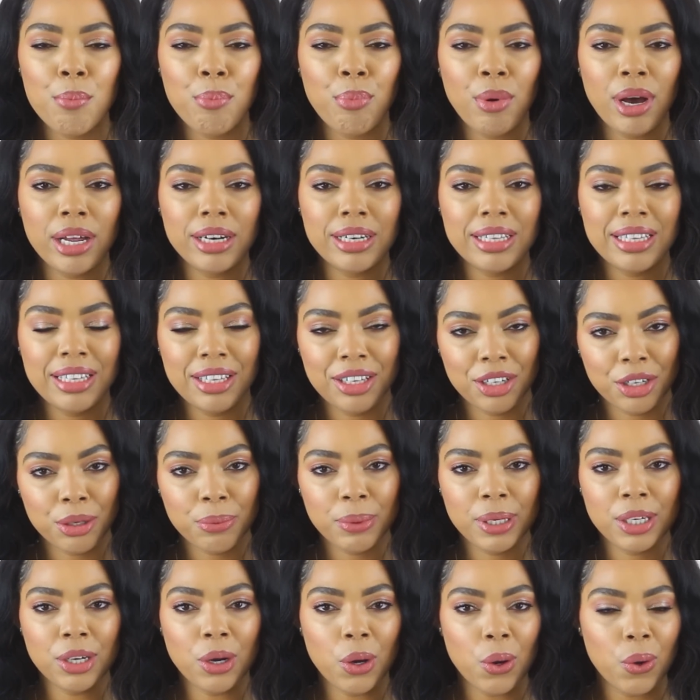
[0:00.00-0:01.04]
But here
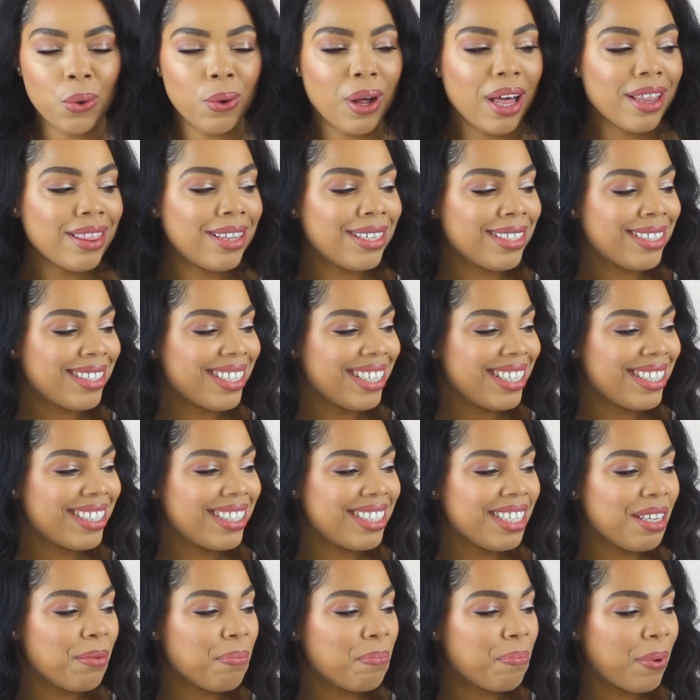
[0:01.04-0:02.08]
we go. This is
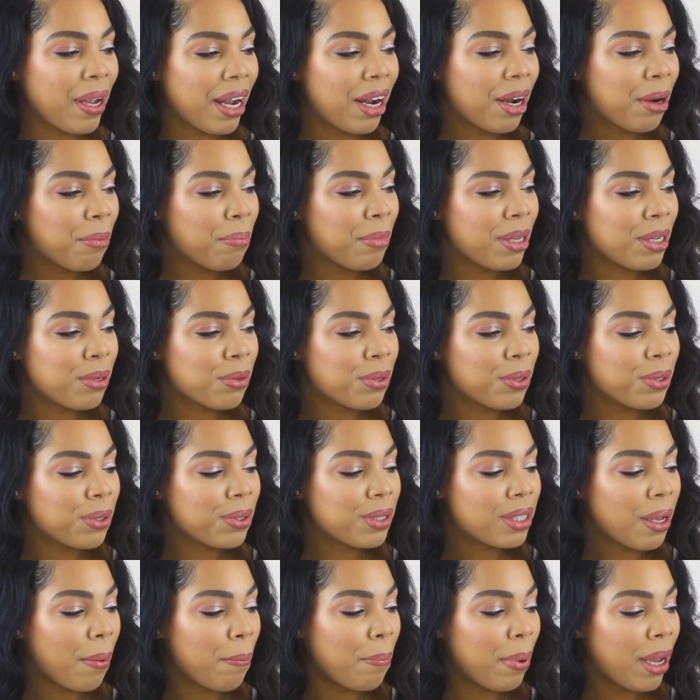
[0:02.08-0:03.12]
the Bare
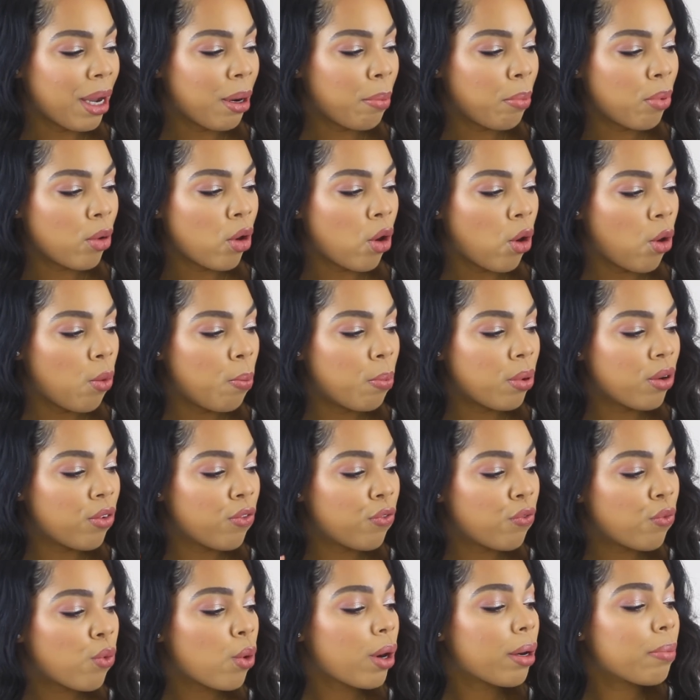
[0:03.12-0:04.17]
Minerals Bare Pro
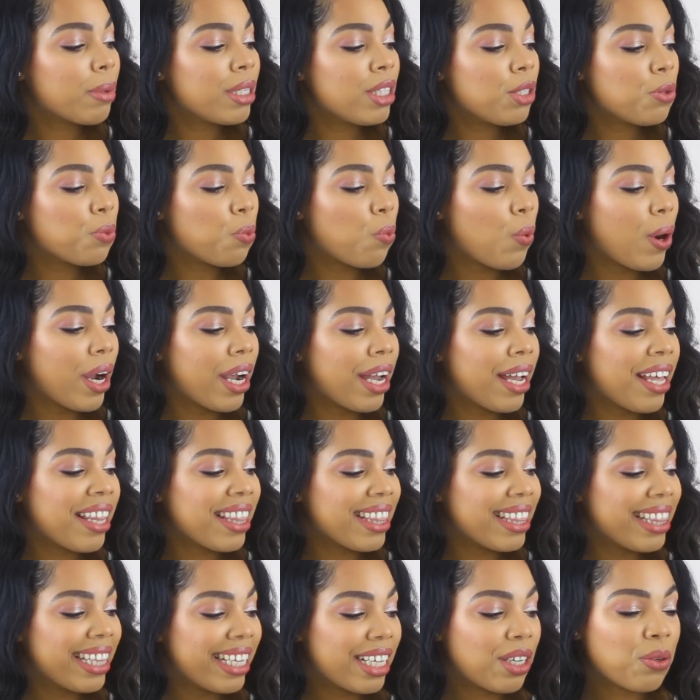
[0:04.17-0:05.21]
Performance Wear
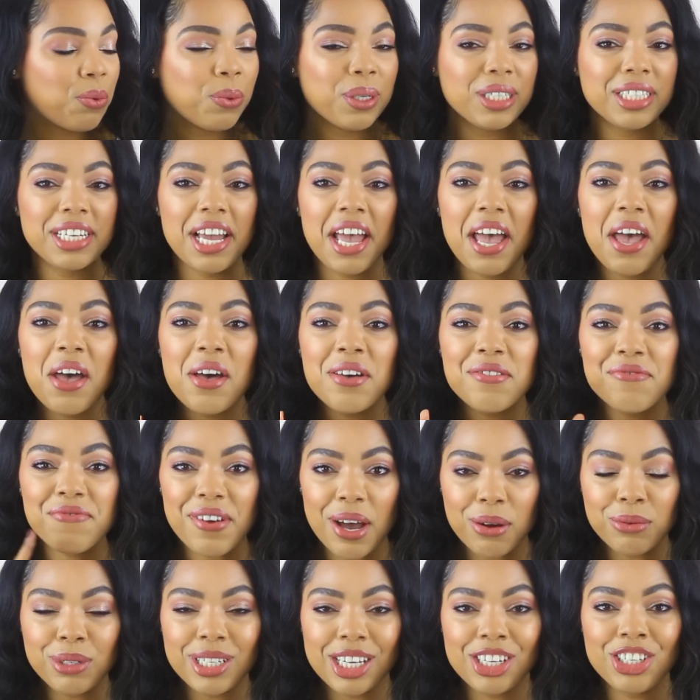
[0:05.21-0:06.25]
Liquid
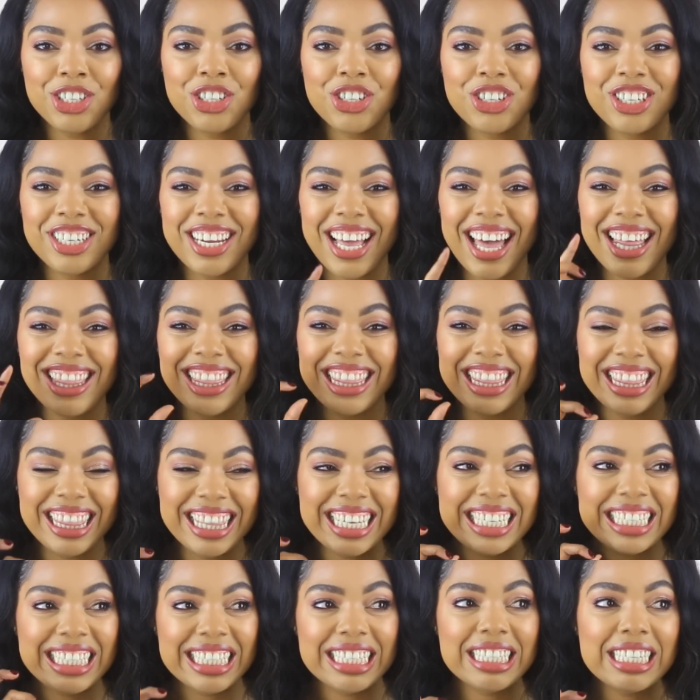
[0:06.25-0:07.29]
Foundation. And
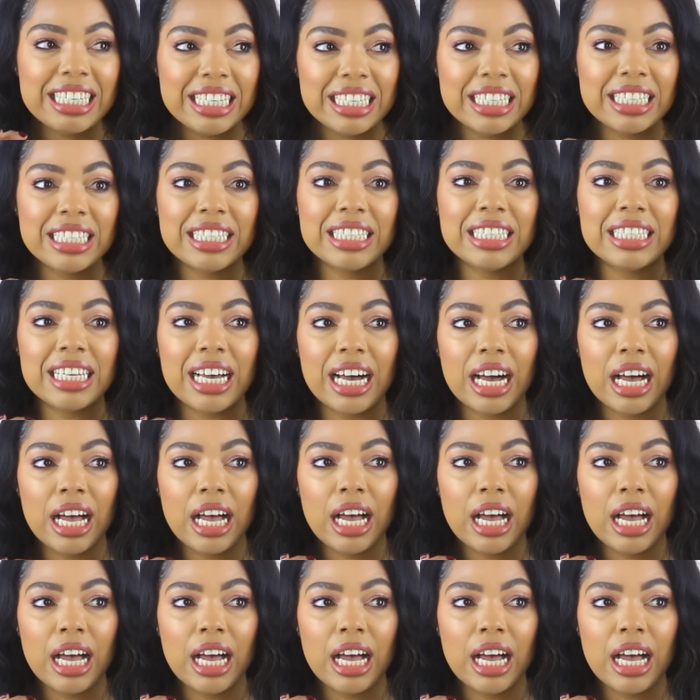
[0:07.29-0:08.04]
this is,